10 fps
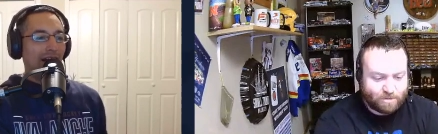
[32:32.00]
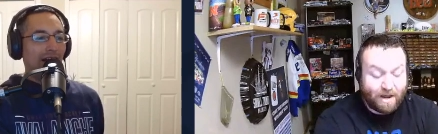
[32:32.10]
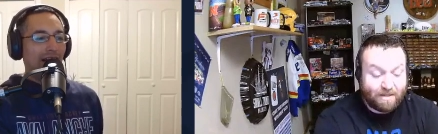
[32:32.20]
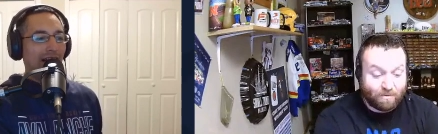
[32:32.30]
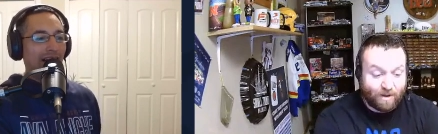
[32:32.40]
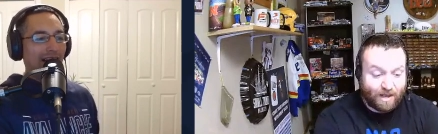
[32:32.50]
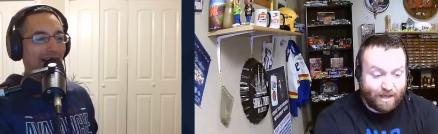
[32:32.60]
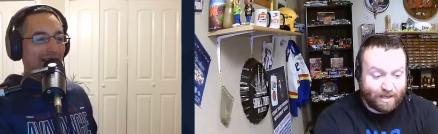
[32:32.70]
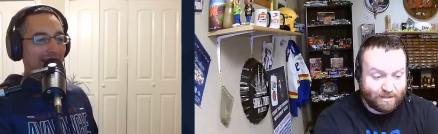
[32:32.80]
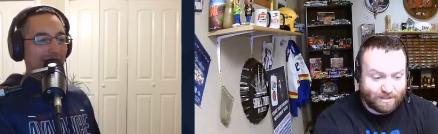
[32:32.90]
Speaker 1: by uh, the
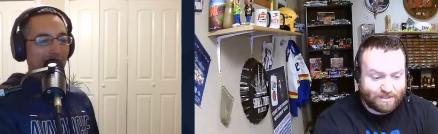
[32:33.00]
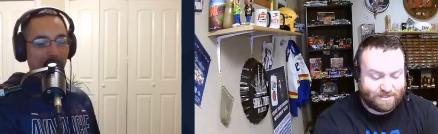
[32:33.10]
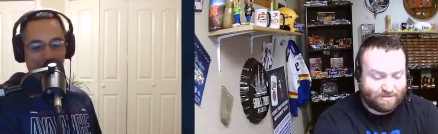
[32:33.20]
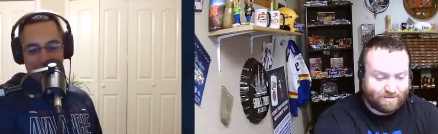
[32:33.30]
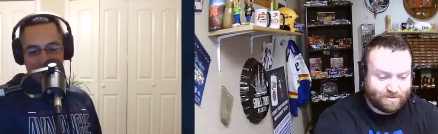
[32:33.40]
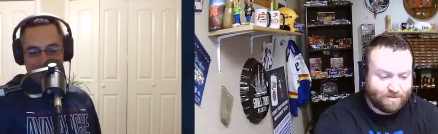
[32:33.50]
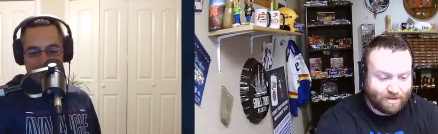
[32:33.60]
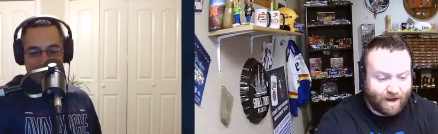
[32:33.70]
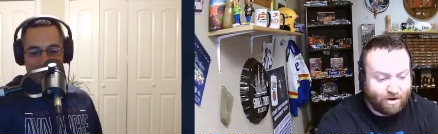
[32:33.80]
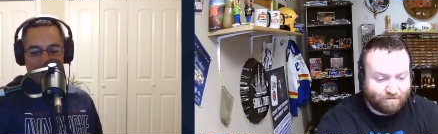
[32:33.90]
way, this I
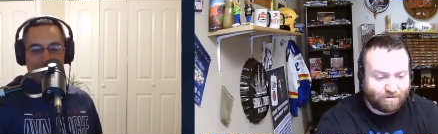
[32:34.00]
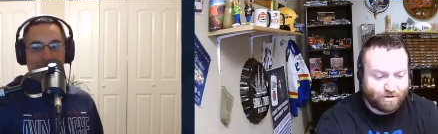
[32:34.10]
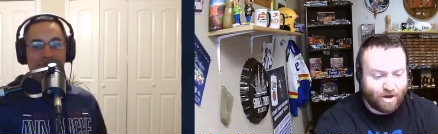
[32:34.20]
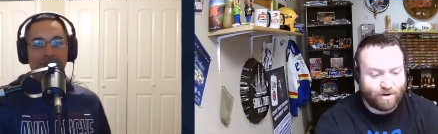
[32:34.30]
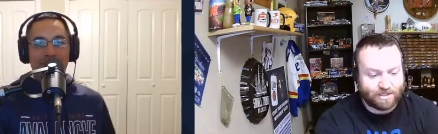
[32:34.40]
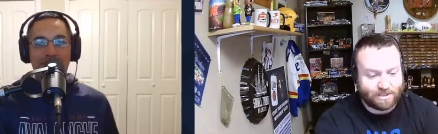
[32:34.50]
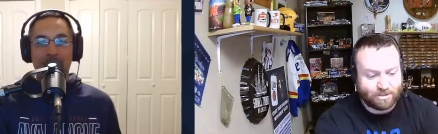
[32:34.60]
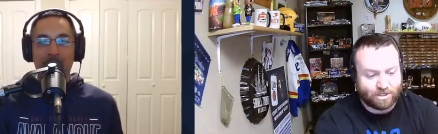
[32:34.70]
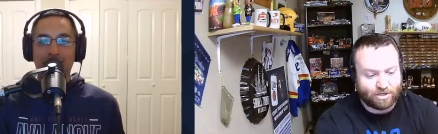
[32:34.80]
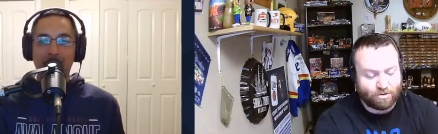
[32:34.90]
don't know if you noticed. There's a
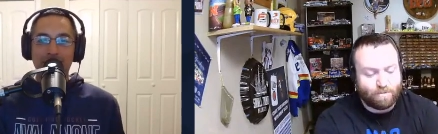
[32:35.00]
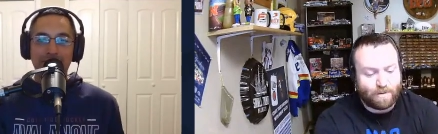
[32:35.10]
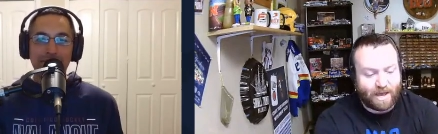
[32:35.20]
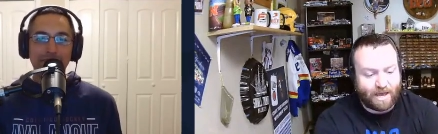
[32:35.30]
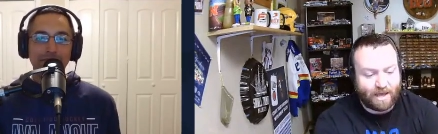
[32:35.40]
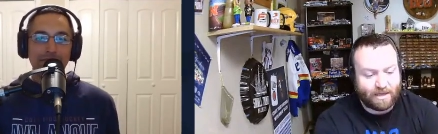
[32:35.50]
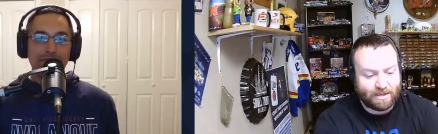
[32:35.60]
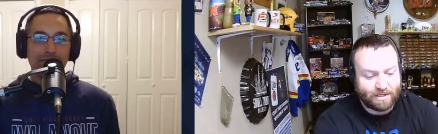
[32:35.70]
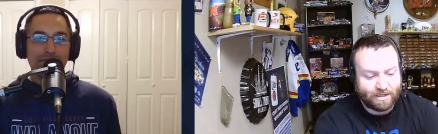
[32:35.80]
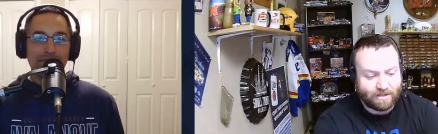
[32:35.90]
group A,
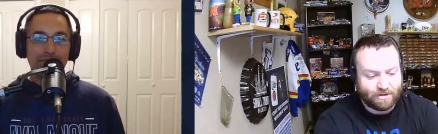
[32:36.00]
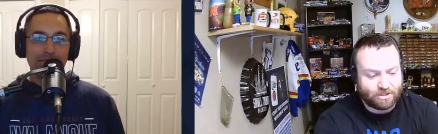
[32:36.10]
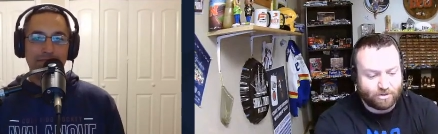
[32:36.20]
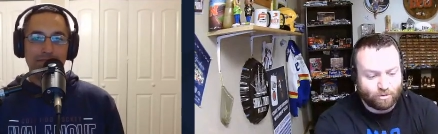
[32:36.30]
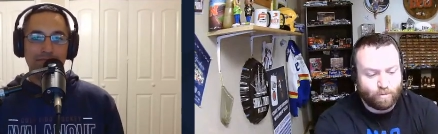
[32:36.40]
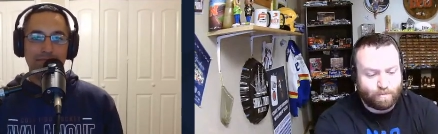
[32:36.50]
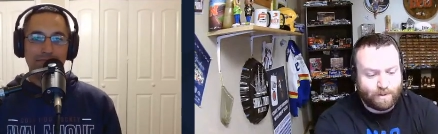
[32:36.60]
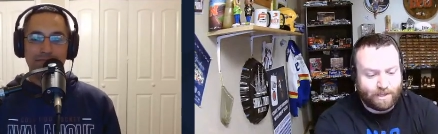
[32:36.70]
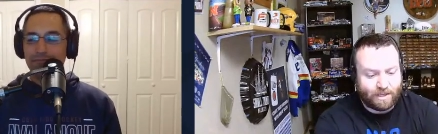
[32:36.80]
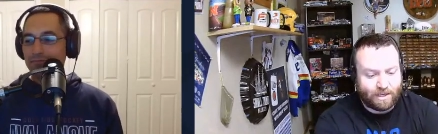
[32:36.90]
there's a group
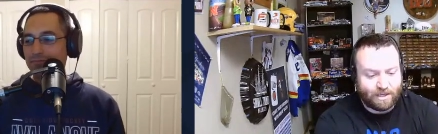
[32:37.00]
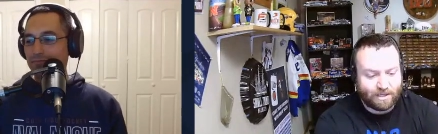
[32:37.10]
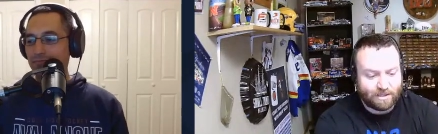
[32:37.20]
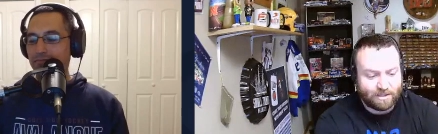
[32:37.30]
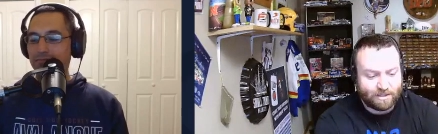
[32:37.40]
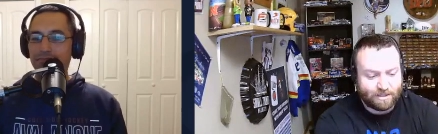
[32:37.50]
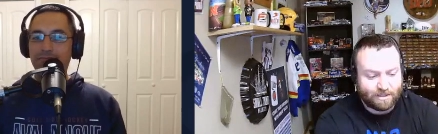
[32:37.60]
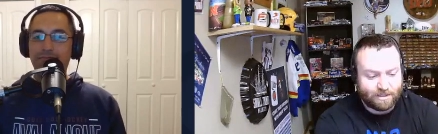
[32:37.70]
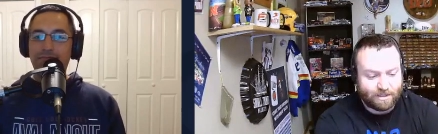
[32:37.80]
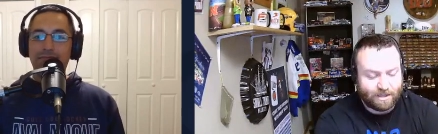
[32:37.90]
B,
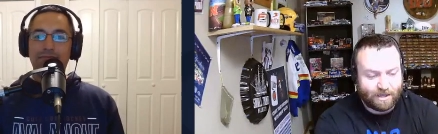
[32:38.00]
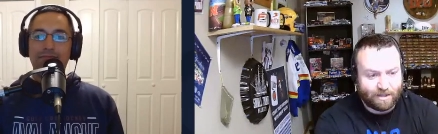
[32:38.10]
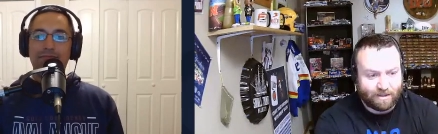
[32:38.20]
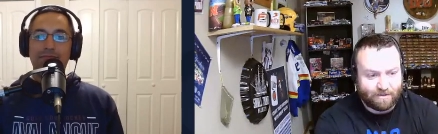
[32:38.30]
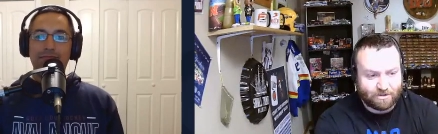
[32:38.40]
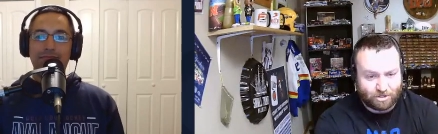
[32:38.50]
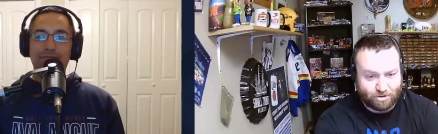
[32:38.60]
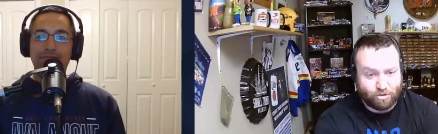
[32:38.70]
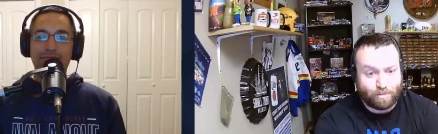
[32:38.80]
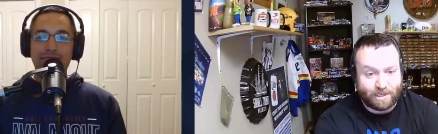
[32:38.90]
and then there's a
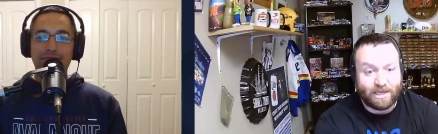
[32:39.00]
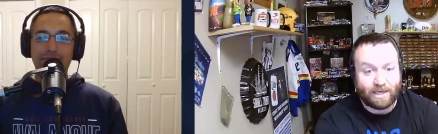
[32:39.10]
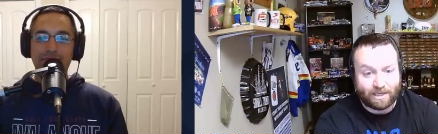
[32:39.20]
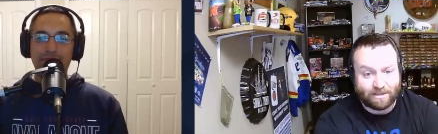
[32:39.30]
group E.